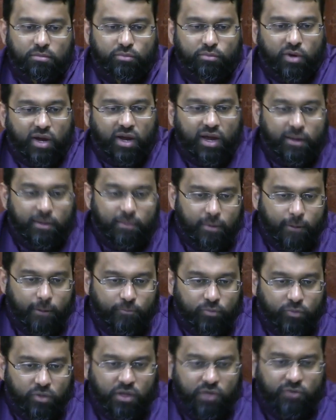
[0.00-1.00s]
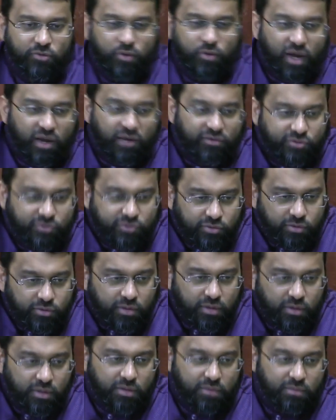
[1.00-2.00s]
bribe, if you have to,
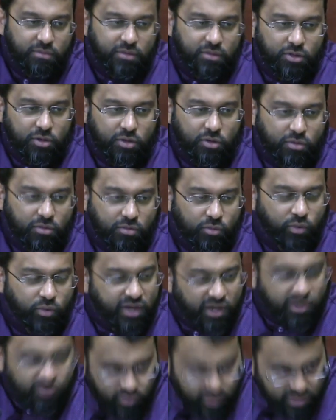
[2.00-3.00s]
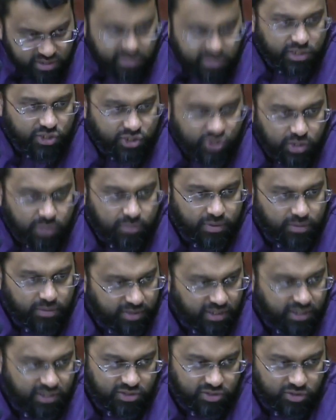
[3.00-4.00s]
you know, whatever is legitimate
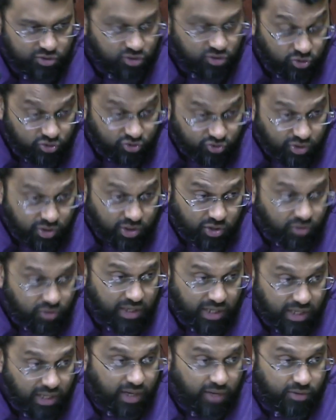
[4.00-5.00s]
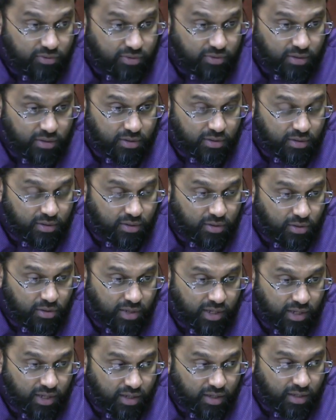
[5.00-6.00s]
because there's no trickery allowed,
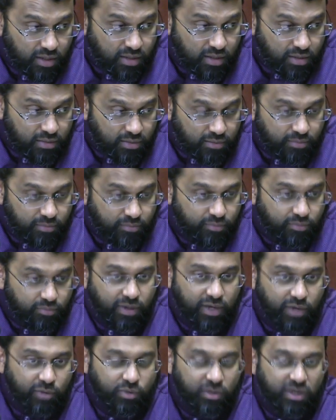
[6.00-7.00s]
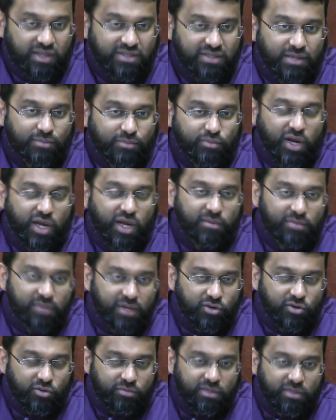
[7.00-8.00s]
okay? When I say bribed,
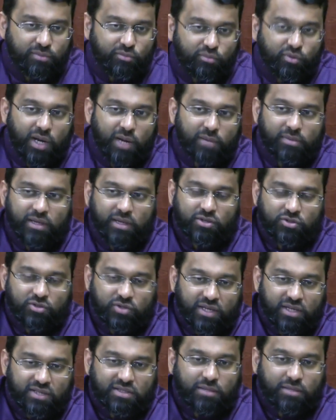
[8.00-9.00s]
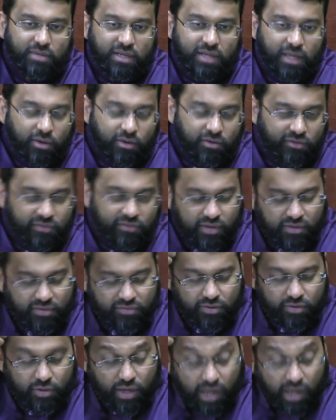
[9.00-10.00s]
I don't mean bribe like to get somebody out of,
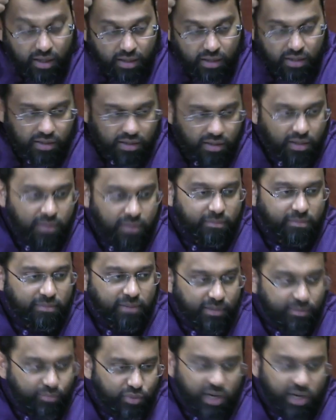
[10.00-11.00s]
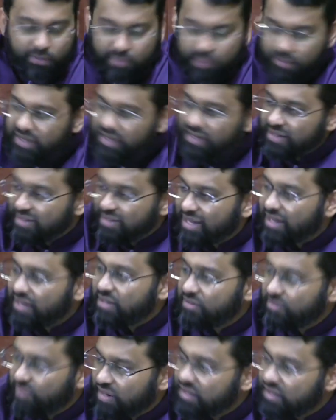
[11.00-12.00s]
of their haqq by bribe, I mean
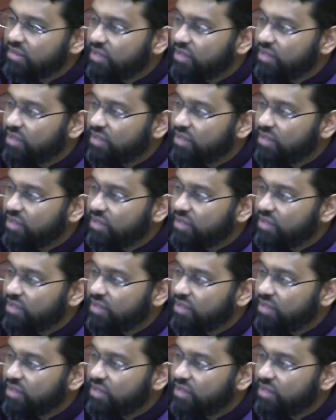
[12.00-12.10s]
incentivize,